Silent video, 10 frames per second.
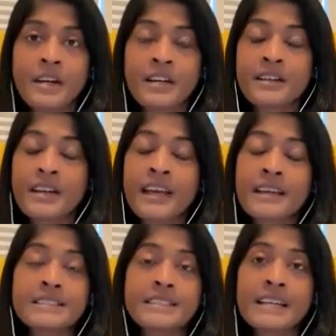right?
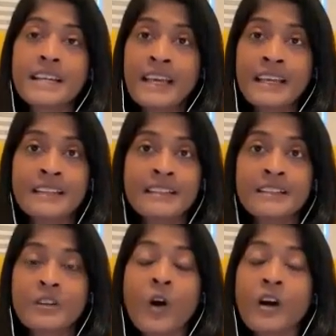And
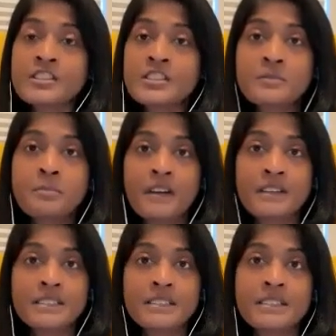again, conscious
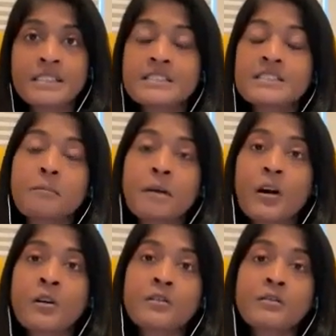parenting is
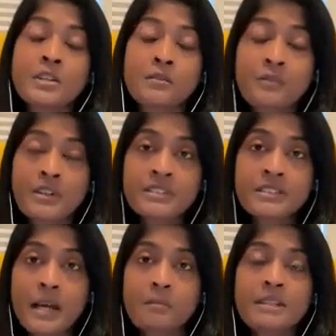about the first
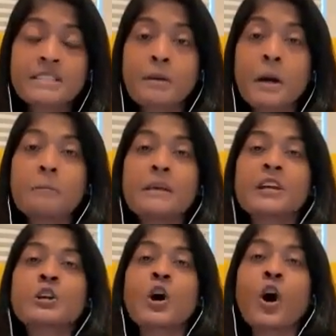step is about
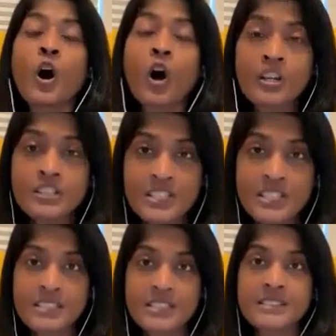being
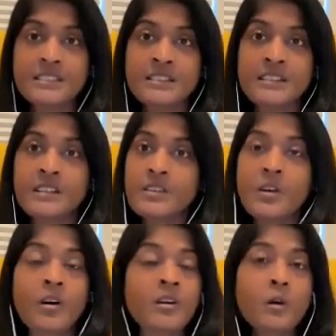conscious. It's
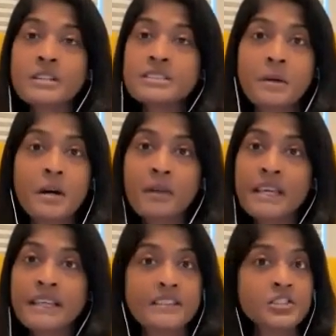not always about
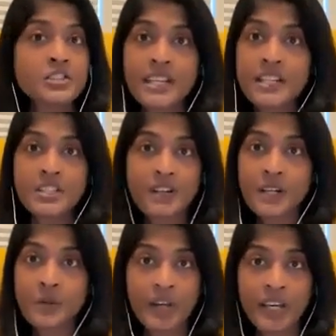making the change
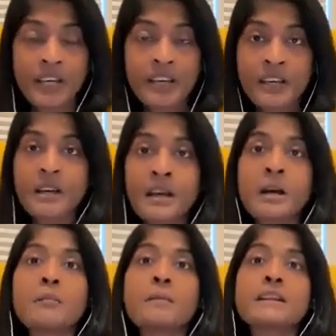right away,
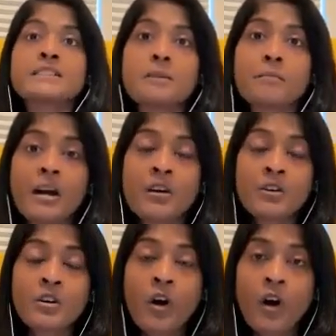but it's
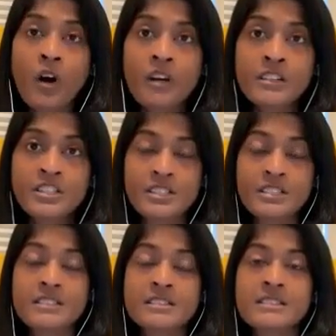about
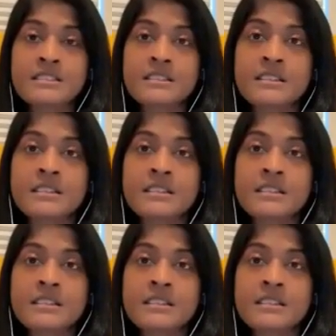conscious